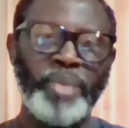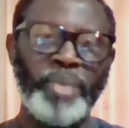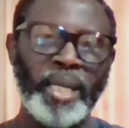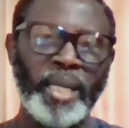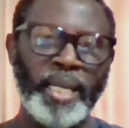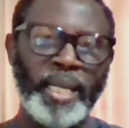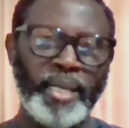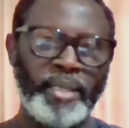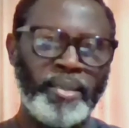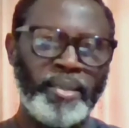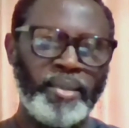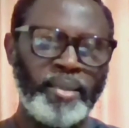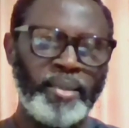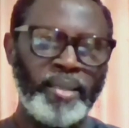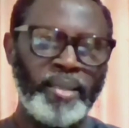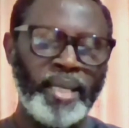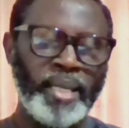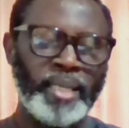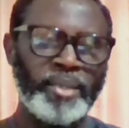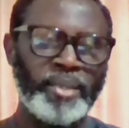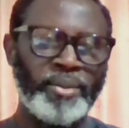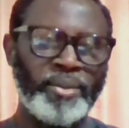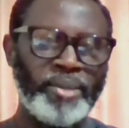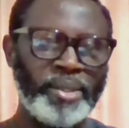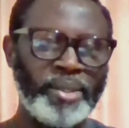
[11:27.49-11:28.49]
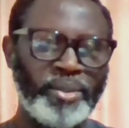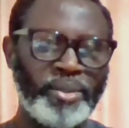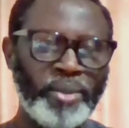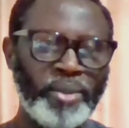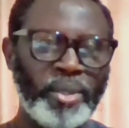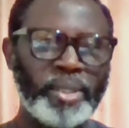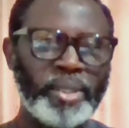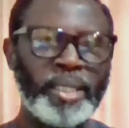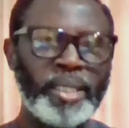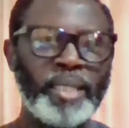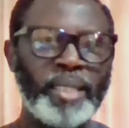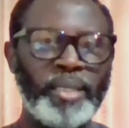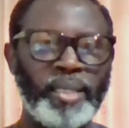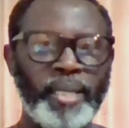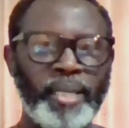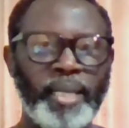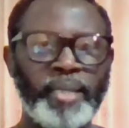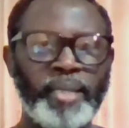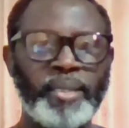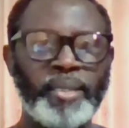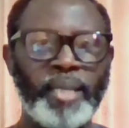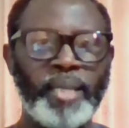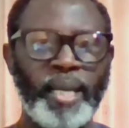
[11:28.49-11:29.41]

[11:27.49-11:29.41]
plan that resulted in that,